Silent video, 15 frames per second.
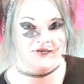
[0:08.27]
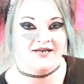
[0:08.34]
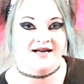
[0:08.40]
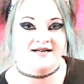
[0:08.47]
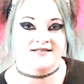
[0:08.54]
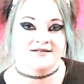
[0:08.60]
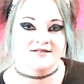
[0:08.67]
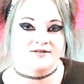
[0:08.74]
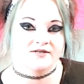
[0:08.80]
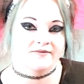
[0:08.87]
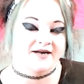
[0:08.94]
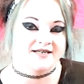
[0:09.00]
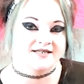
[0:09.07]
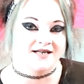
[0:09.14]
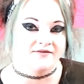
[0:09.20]
Now, until she was
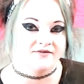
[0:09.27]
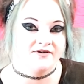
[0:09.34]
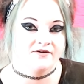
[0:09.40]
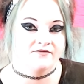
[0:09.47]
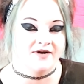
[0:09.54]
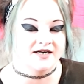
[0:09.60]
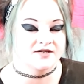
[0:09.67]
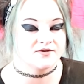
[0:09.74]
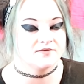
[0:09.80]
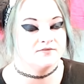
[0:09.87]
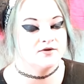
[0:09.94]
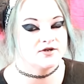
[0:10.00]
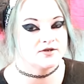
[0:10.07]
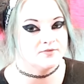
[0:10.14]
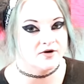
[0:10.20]
about 7, Rags was
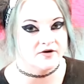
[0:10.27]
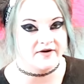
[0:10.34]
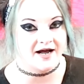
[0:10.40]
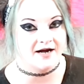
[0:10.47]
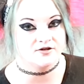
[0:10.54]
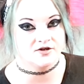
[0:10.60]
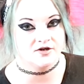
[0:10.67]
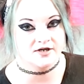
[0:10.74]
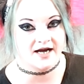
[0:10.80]
much more of an outdoor